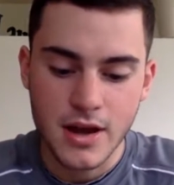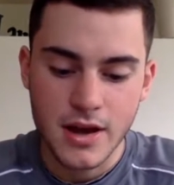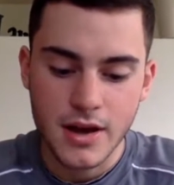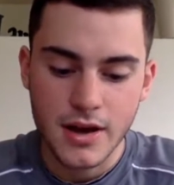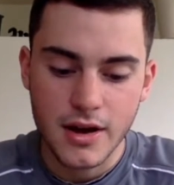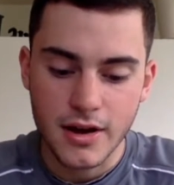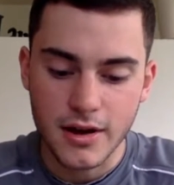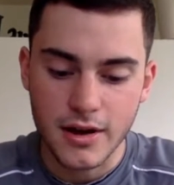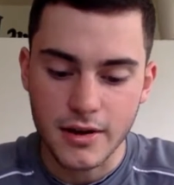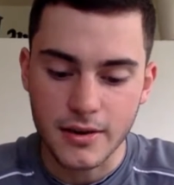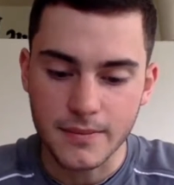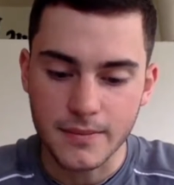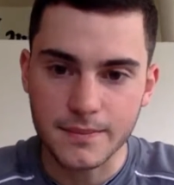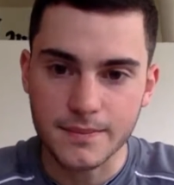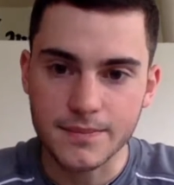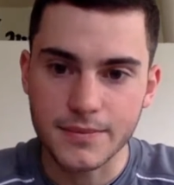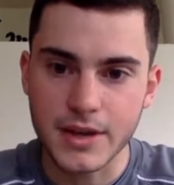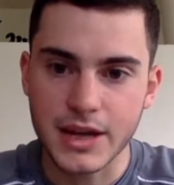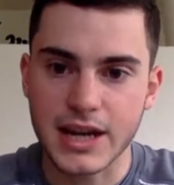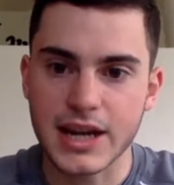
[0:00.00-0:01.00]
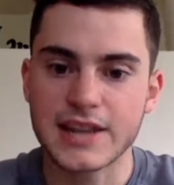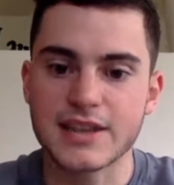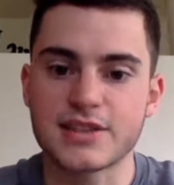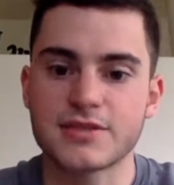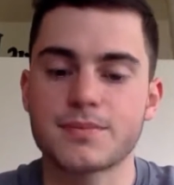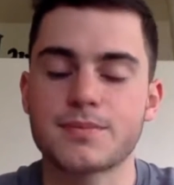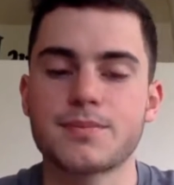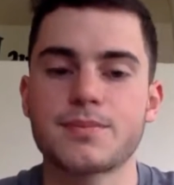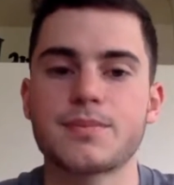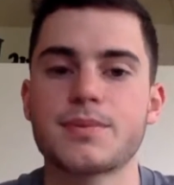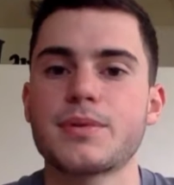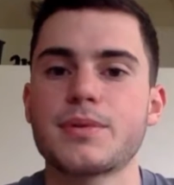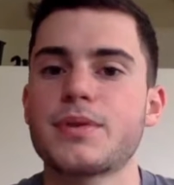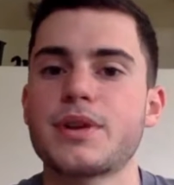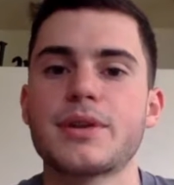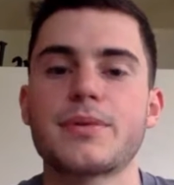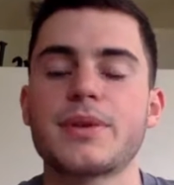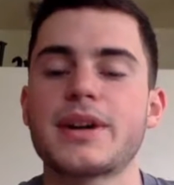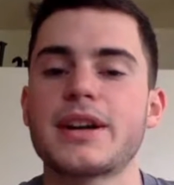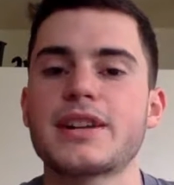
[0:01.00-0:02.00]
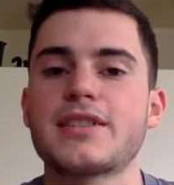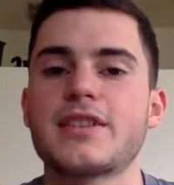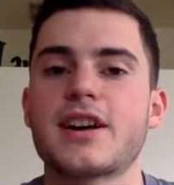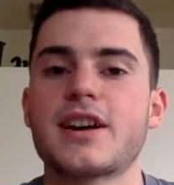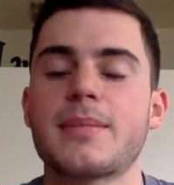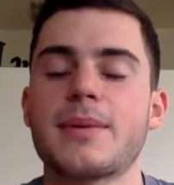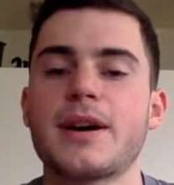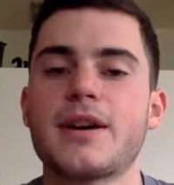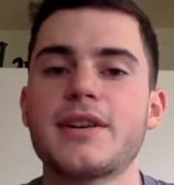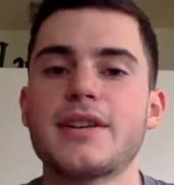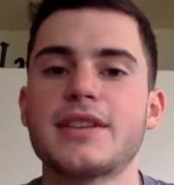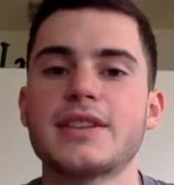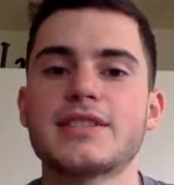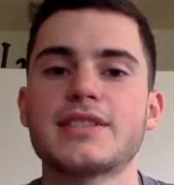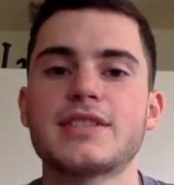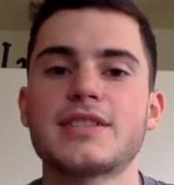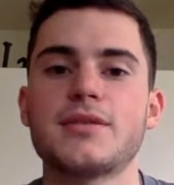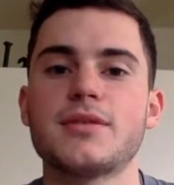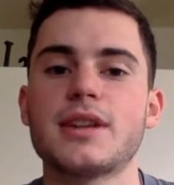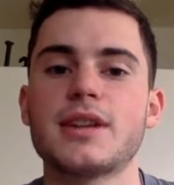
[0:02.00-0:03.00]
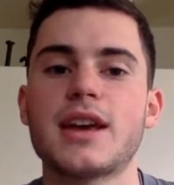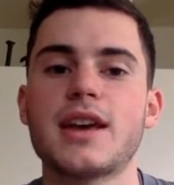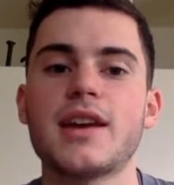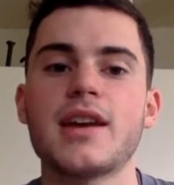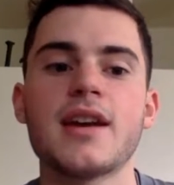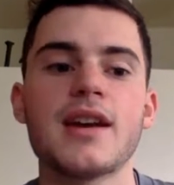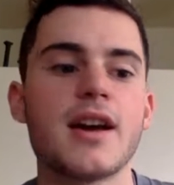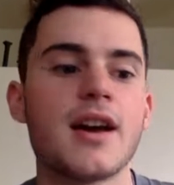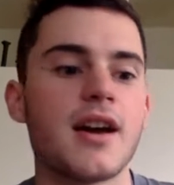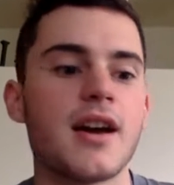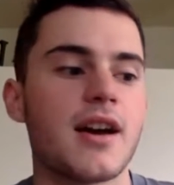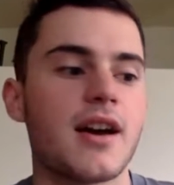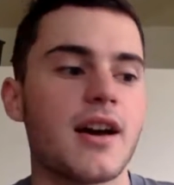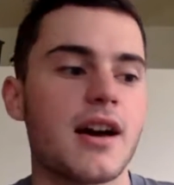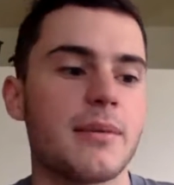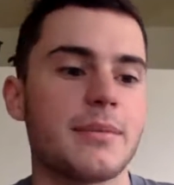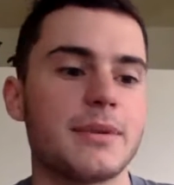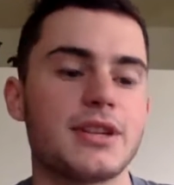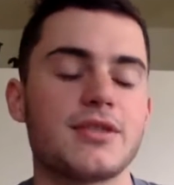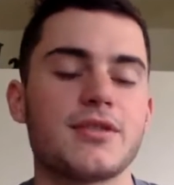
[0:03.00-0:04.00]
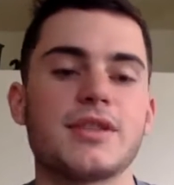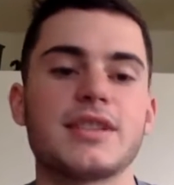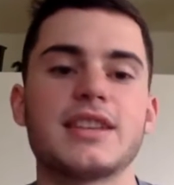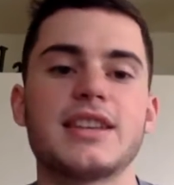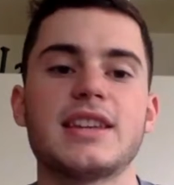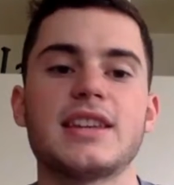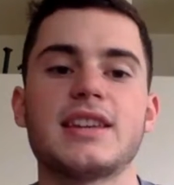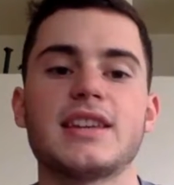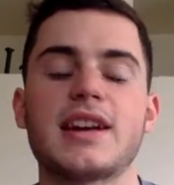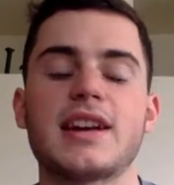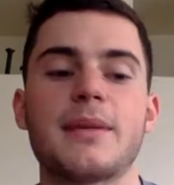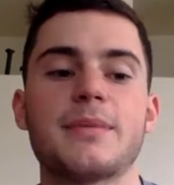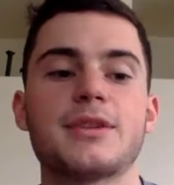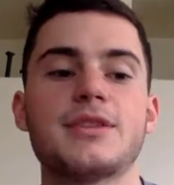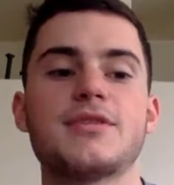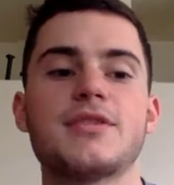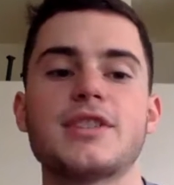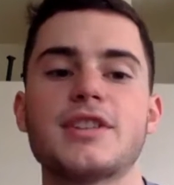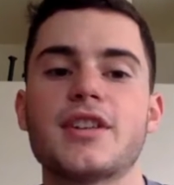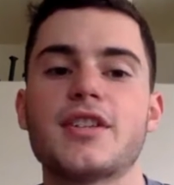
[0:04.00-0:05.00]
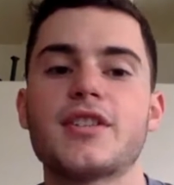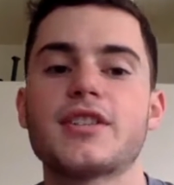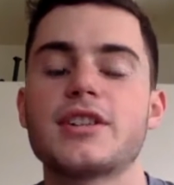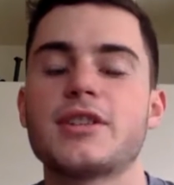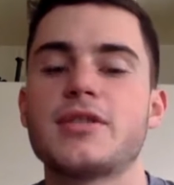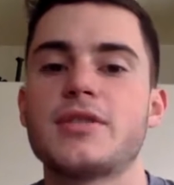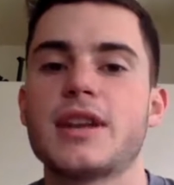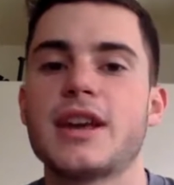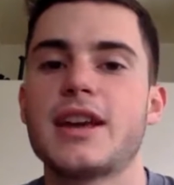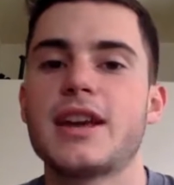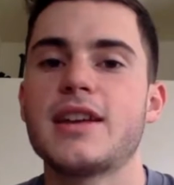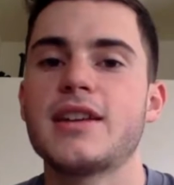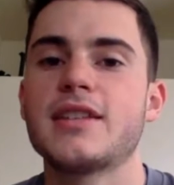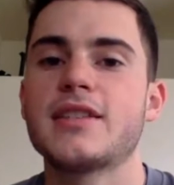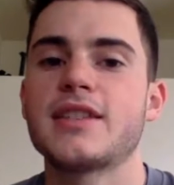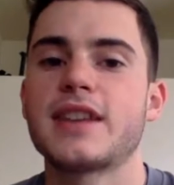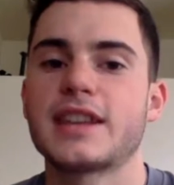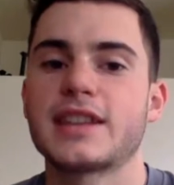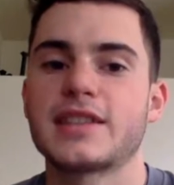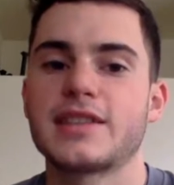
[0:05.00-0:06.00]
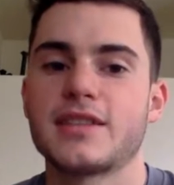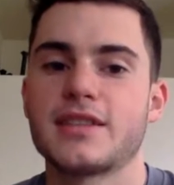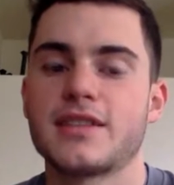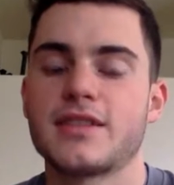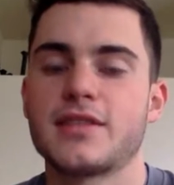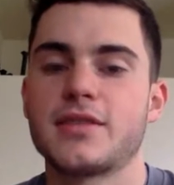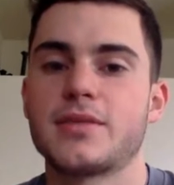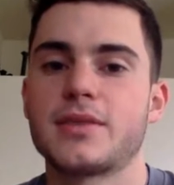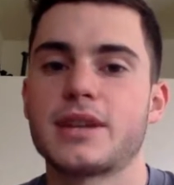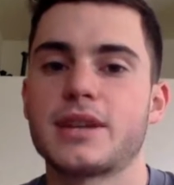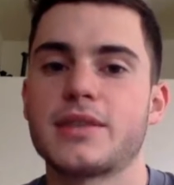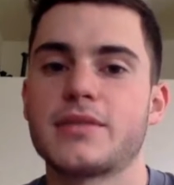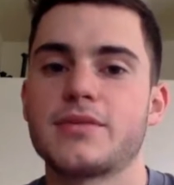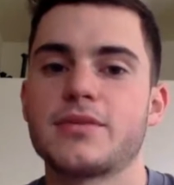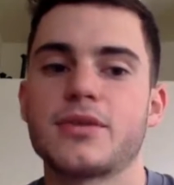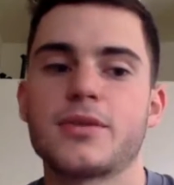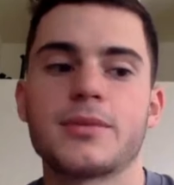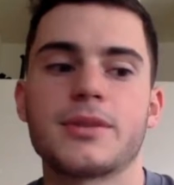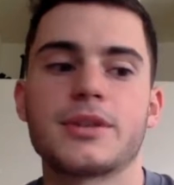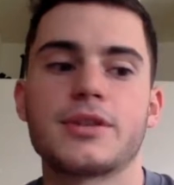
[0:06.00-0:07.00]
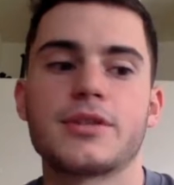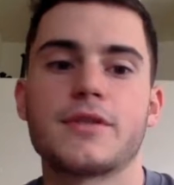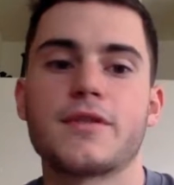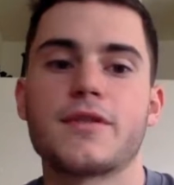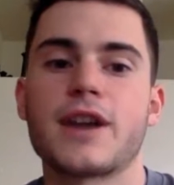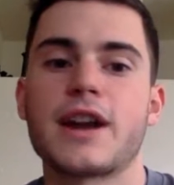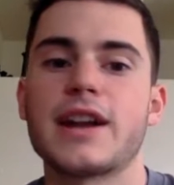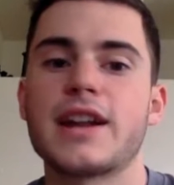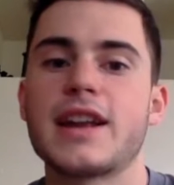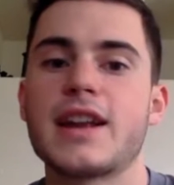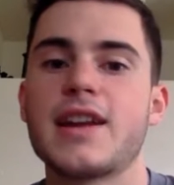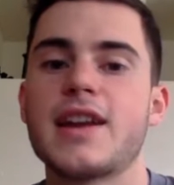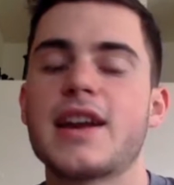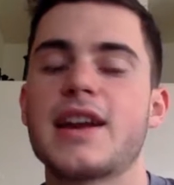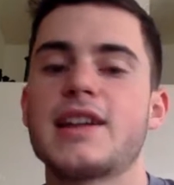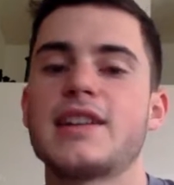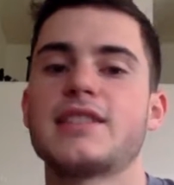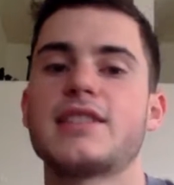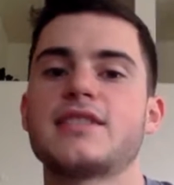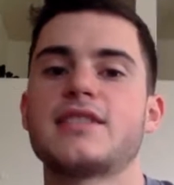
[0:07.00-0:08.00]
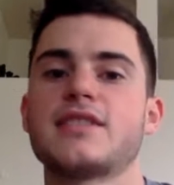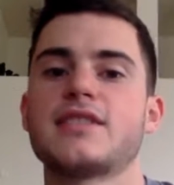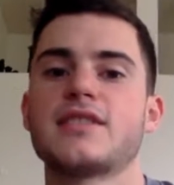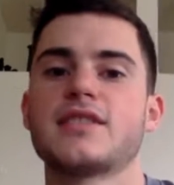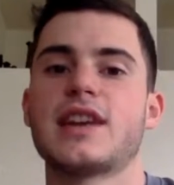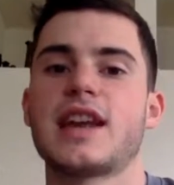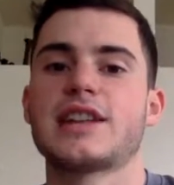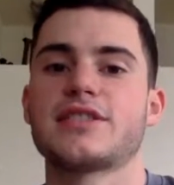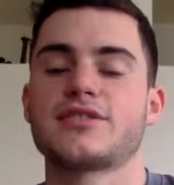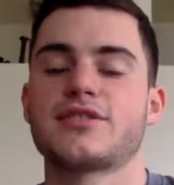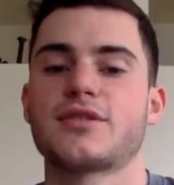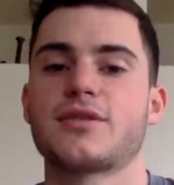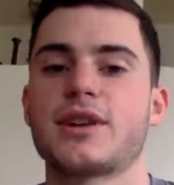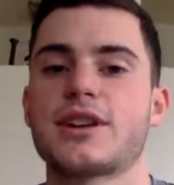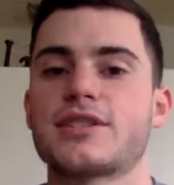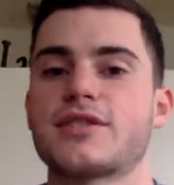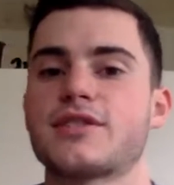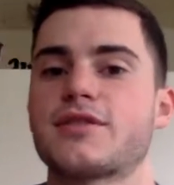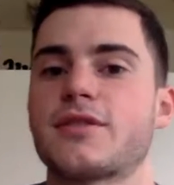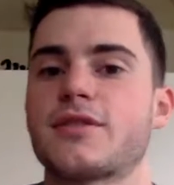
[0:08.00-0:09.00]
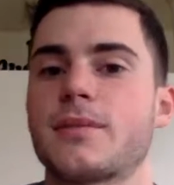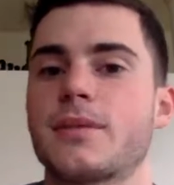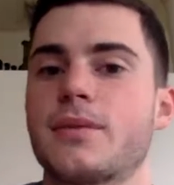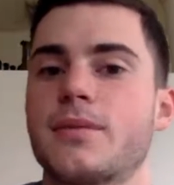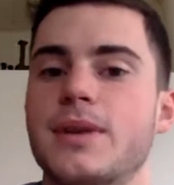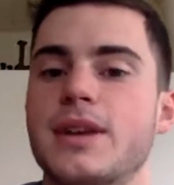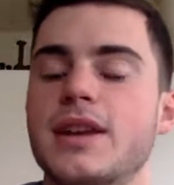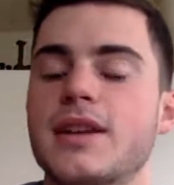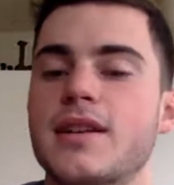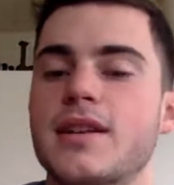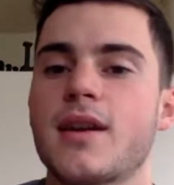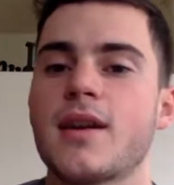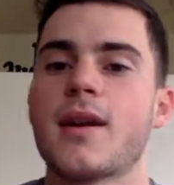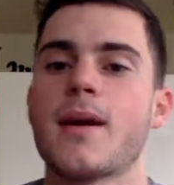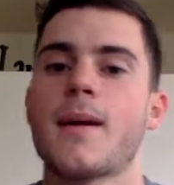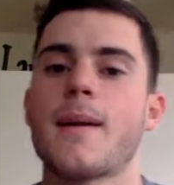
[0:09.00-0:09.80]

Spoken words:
again, that's what I want to talk about in this Q&A. I'll be doing another Q&A like the one I would normally do Friday and answer the questions from the week.